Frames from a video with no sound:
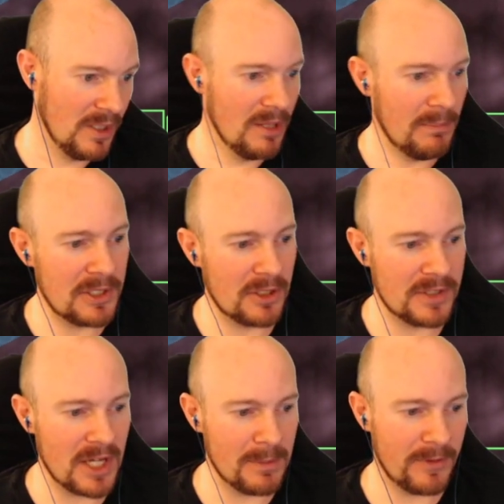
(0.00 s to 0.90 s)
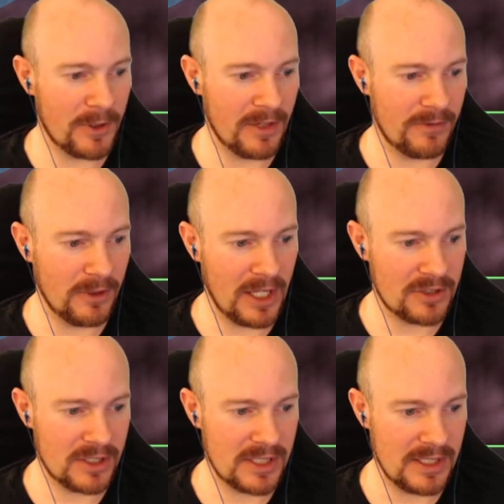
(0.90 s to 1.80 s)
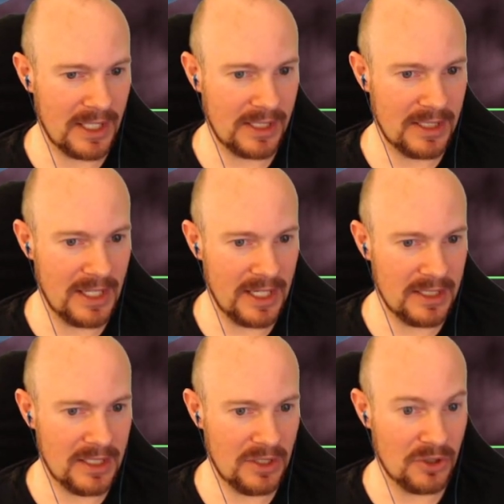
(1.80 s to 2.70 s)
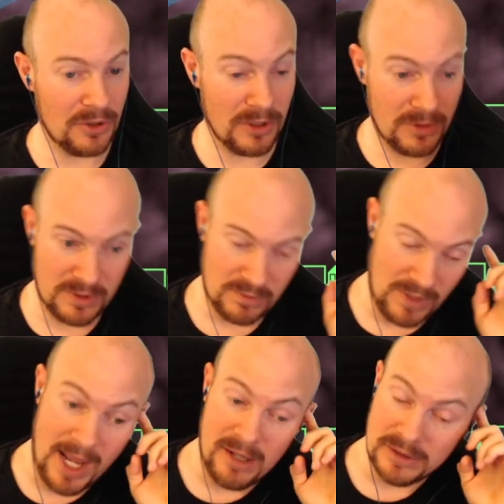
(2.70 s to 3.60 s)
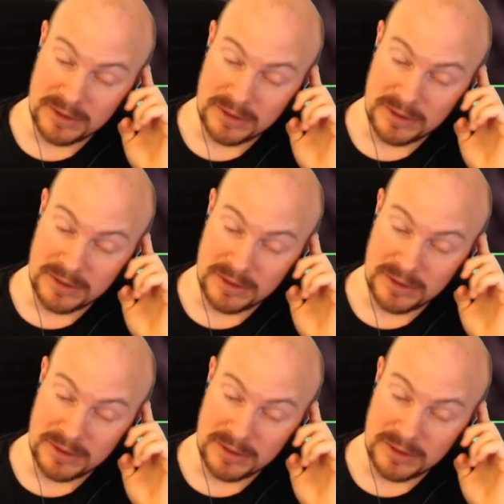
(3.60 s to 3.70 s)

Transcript: Best overtime you've heard of for electrics is like 90 euros. Wow.